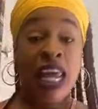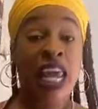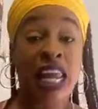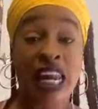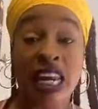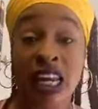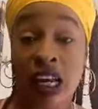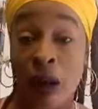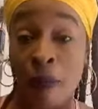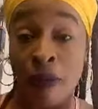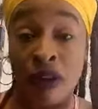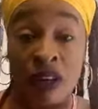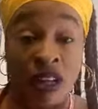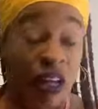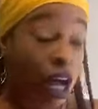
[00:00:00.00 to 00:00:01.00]
He need to
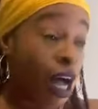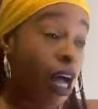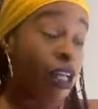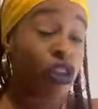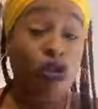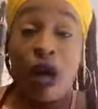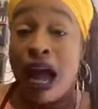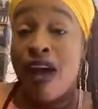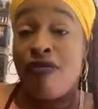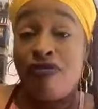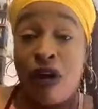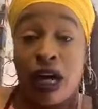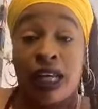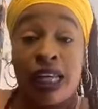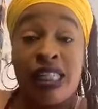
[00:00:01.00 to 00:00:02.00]
come uh, try
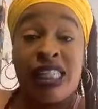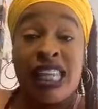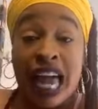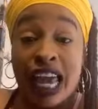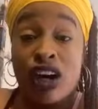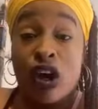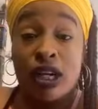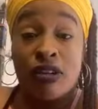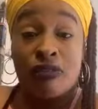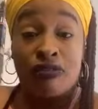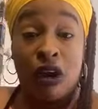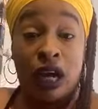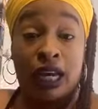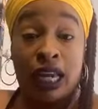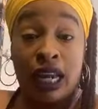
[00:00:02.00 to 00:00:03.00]
fucking sign on to
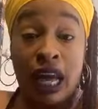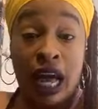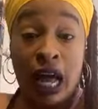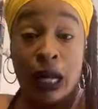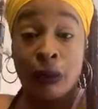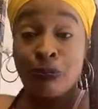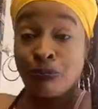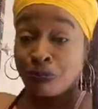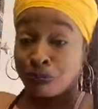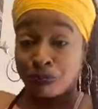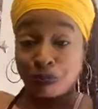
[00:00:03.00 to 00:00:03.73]
fucking uh